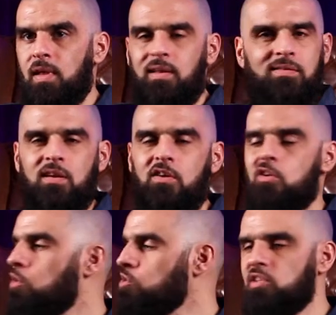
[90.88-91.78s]
Let's say a
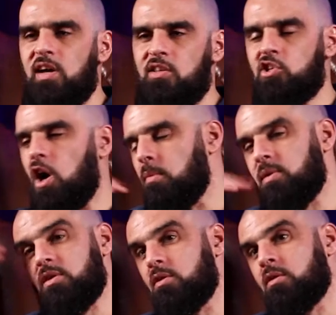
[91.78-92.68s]
girl, she's got a job
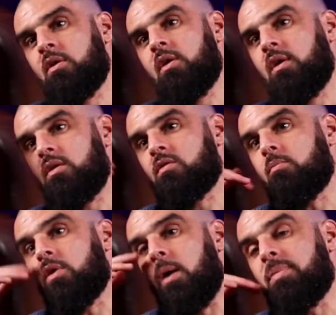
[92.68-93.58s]
in, a, in
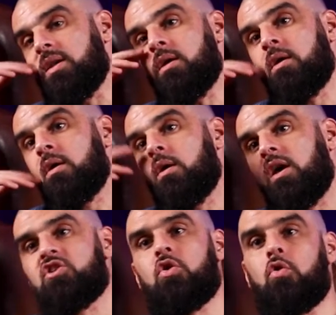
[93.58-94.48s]
some company,
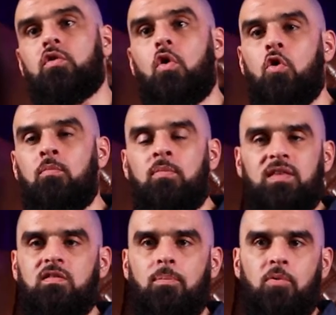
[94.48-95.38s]
and she goes home
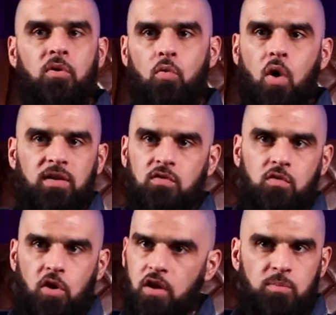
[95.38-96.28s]
at supper and whines
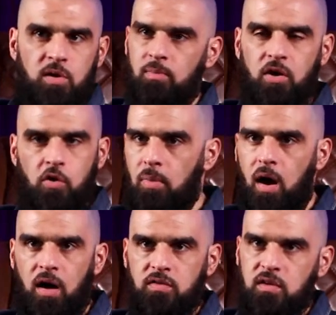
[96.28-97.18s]
to her husband about her
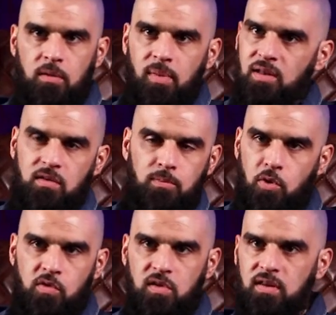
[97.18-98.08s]
boss and about this
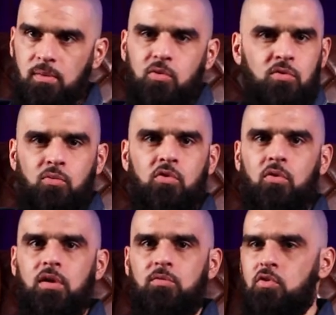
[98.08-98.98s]
person. And the, what, do, what do you
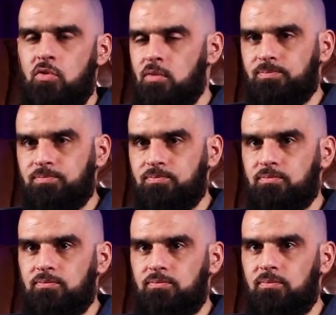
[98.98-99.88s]
want him to do?
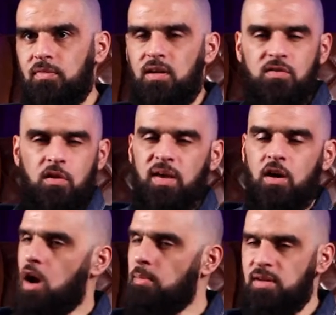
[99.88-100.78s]
He's going to make
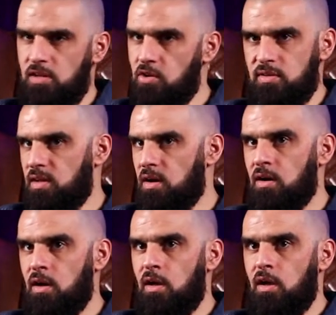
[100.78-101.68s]
a comment here and
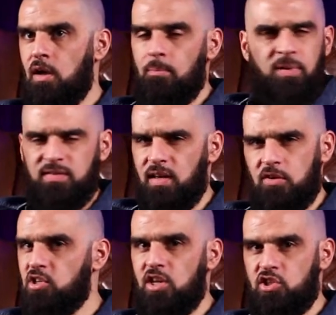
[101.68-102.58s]
there, but it's not
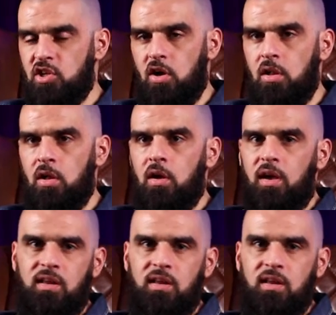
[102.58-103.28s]
going to change shit all.